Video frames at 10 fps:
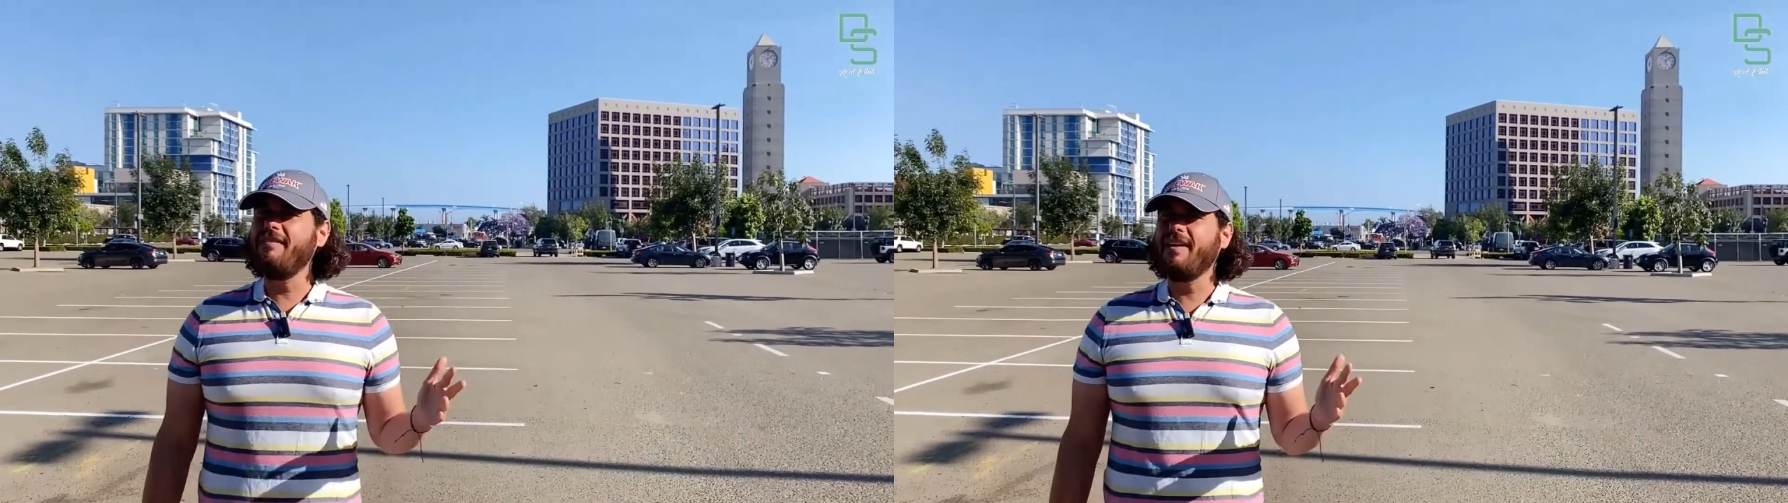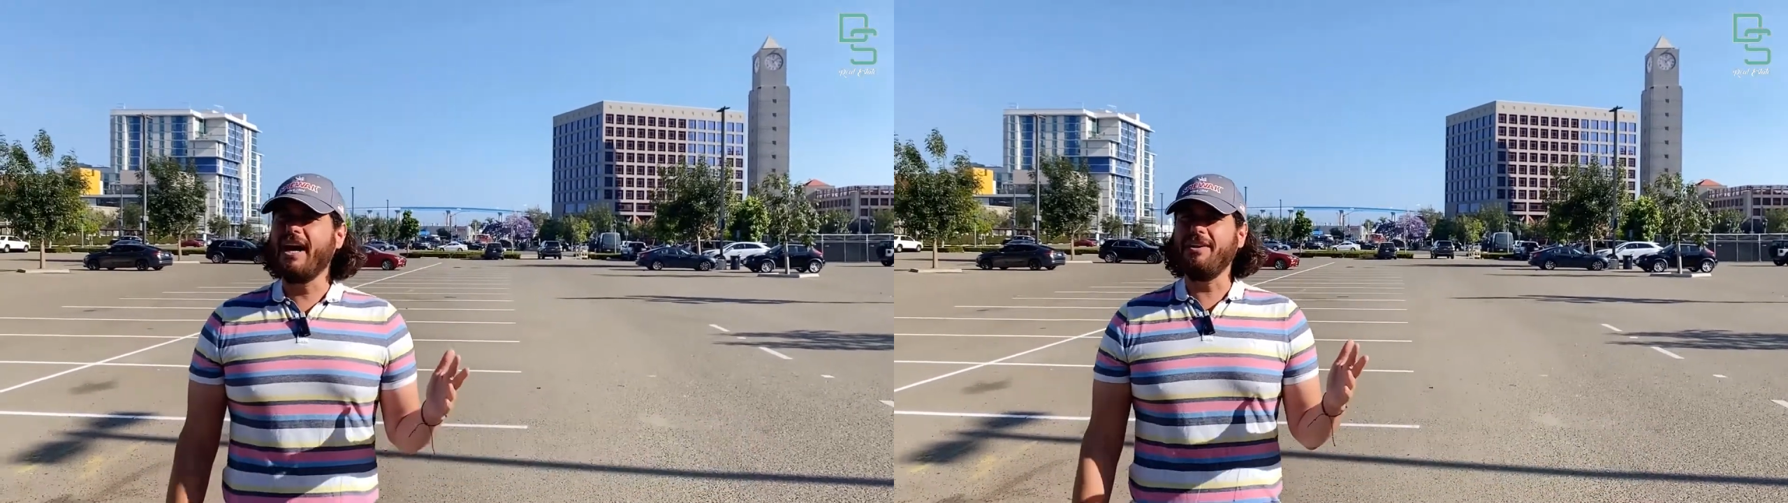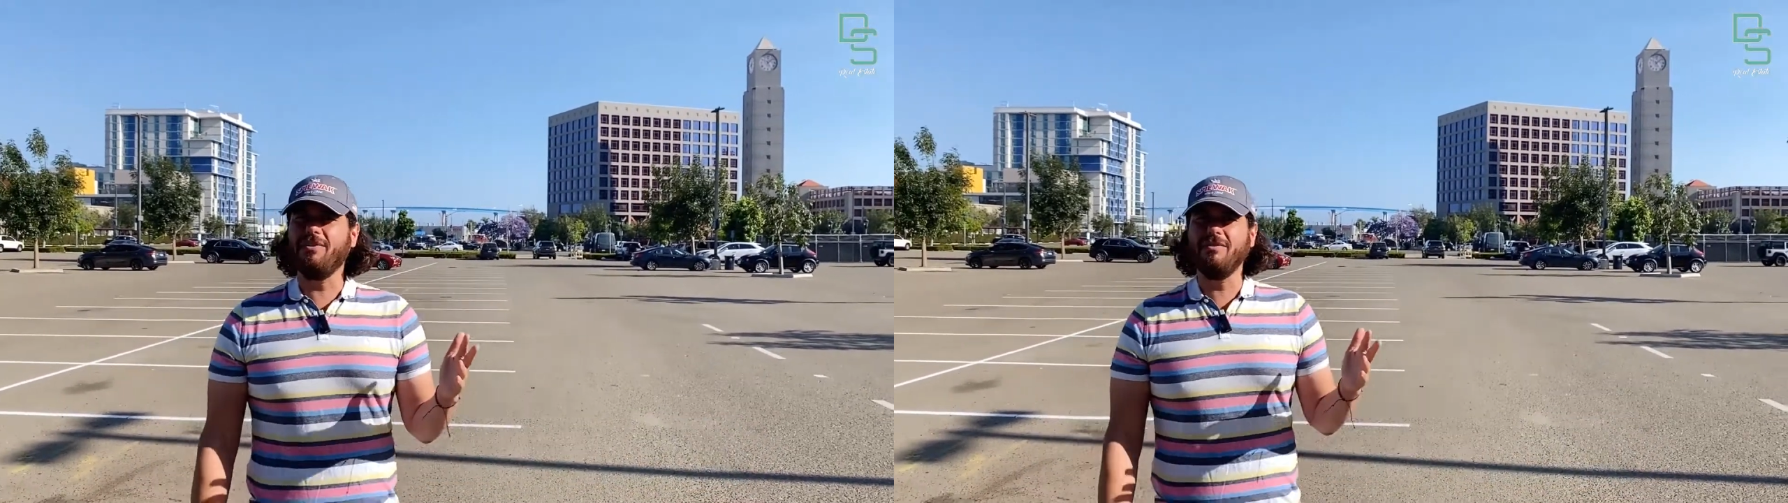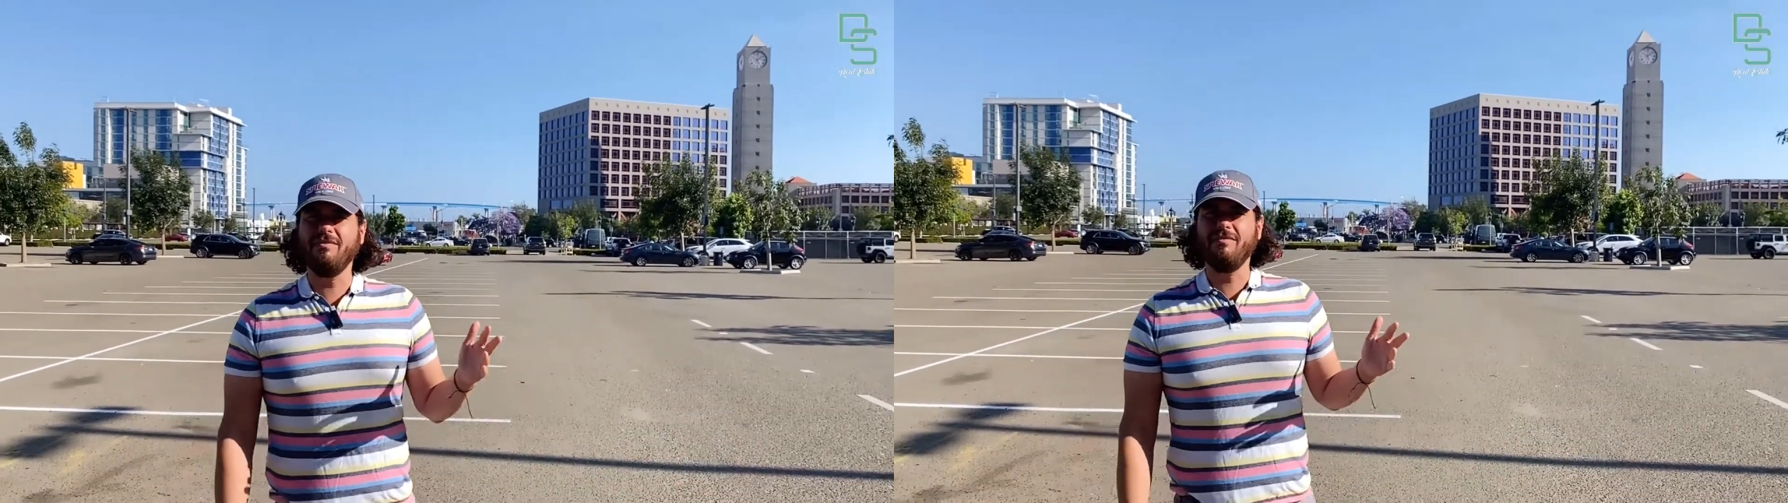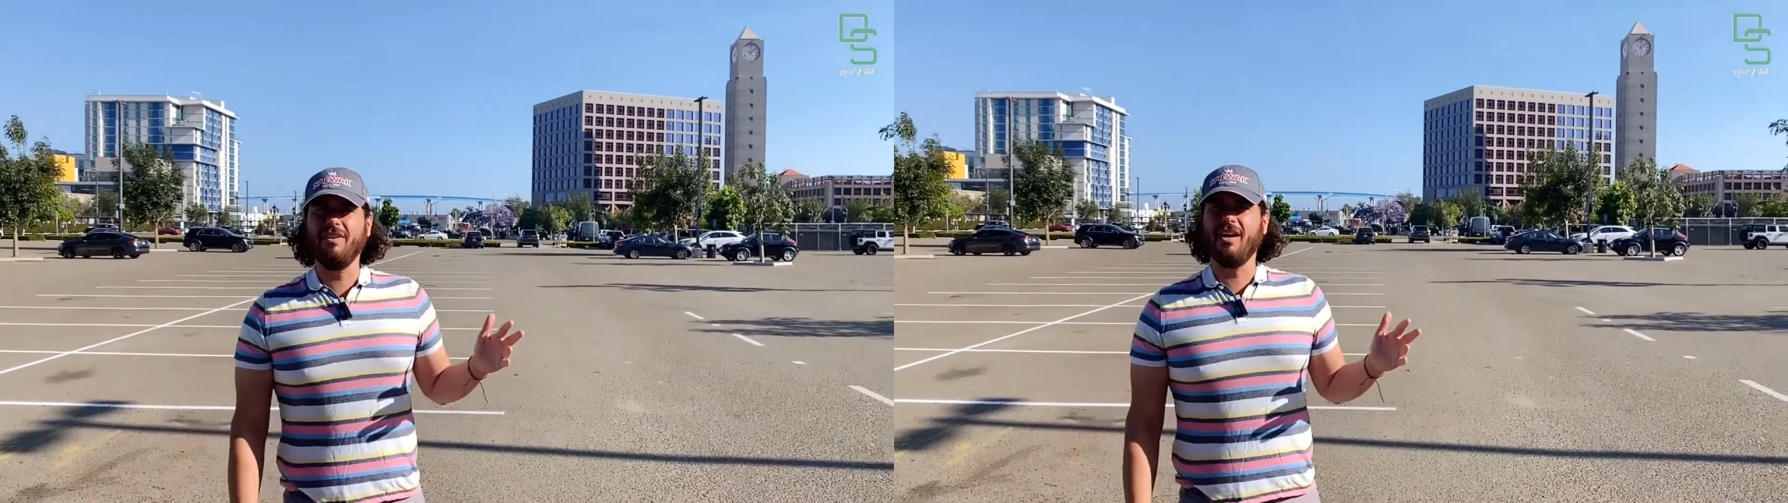I don't
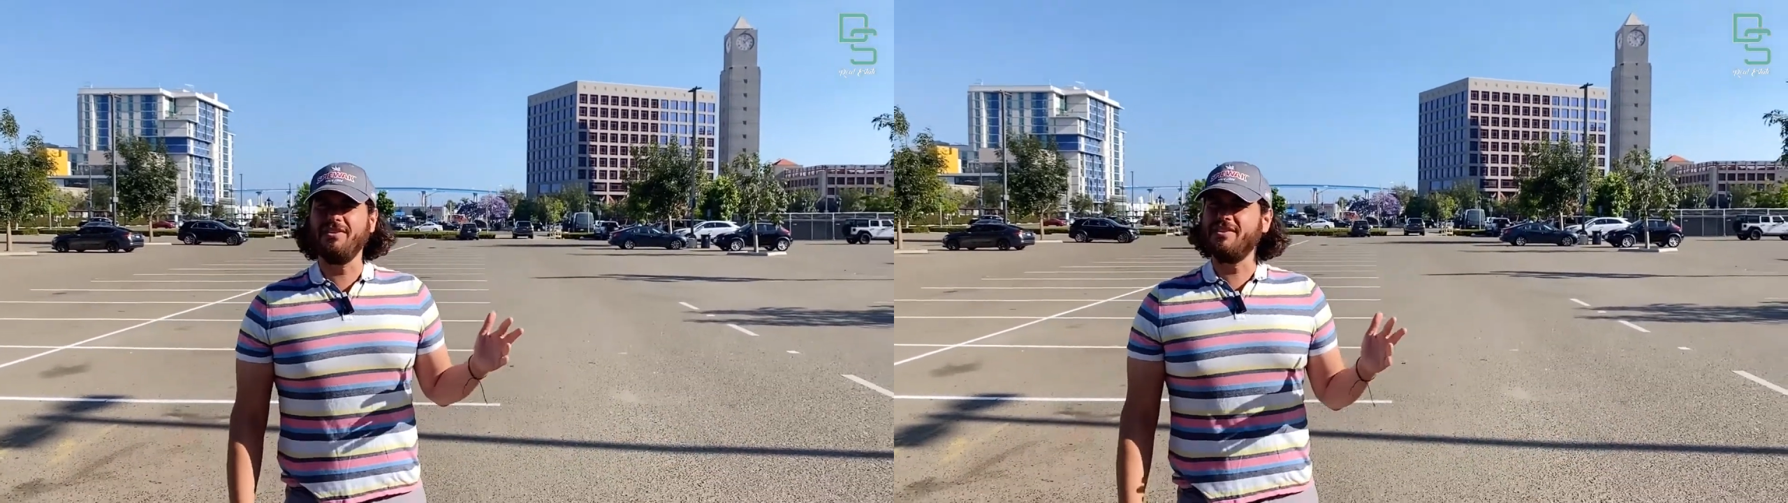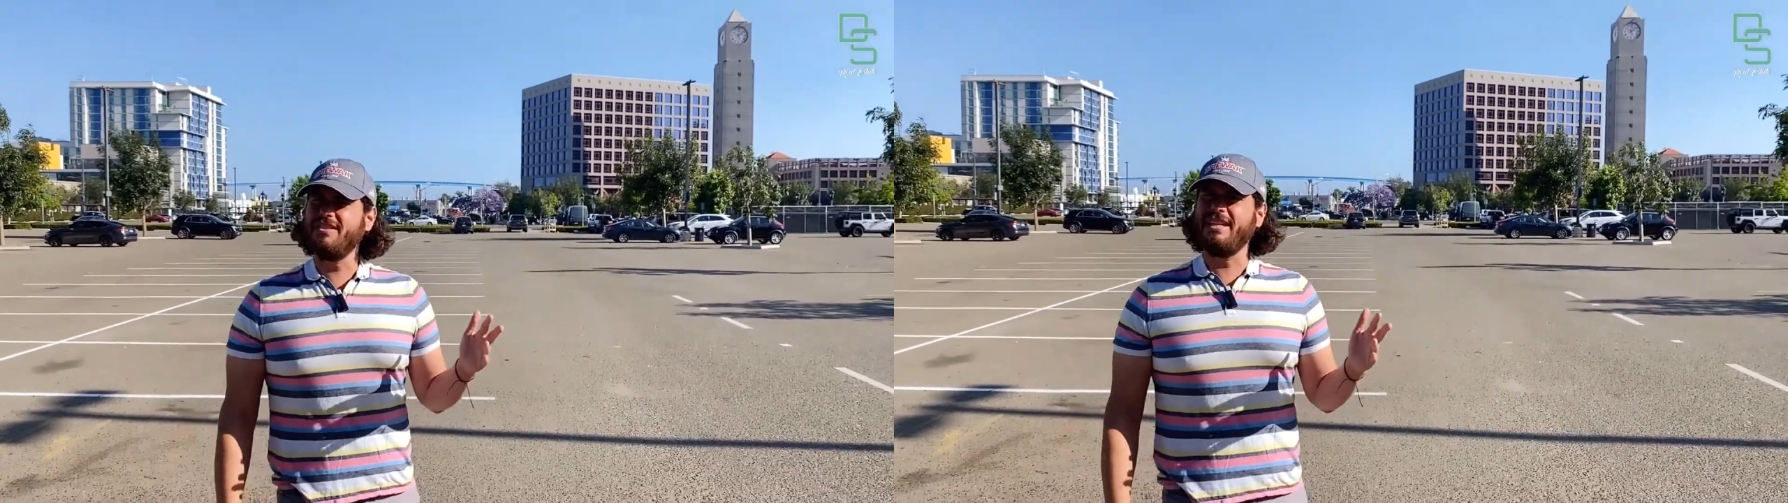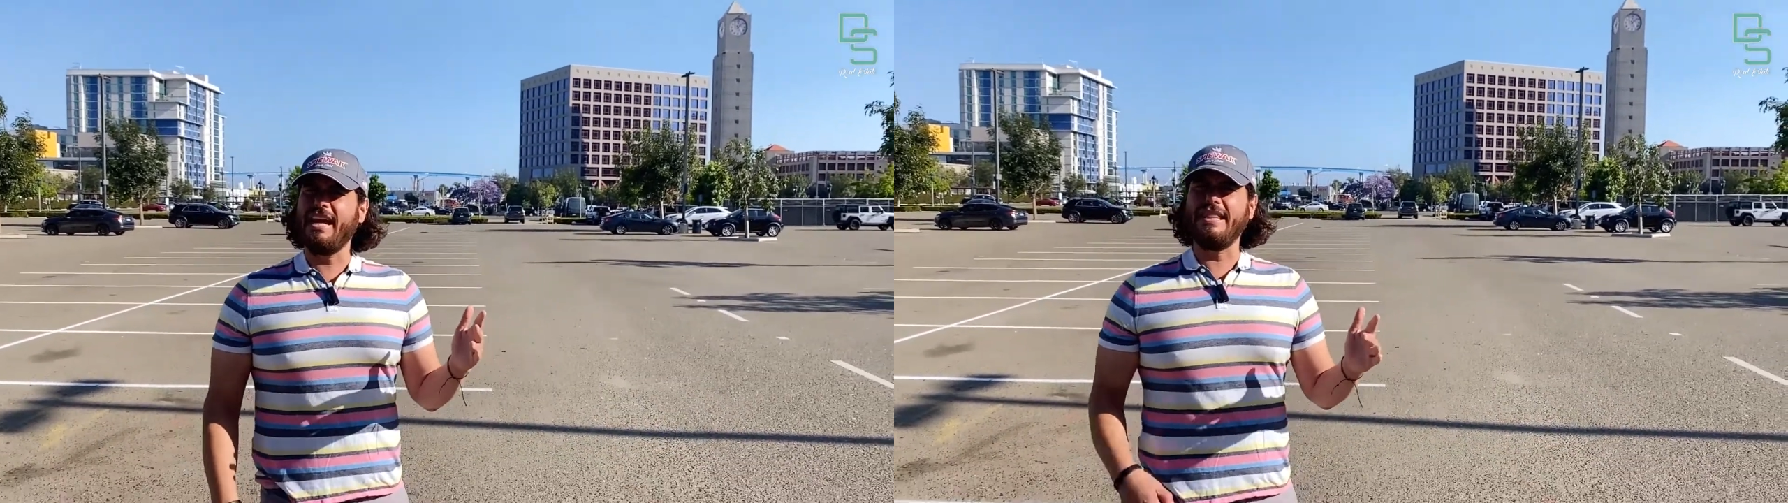understand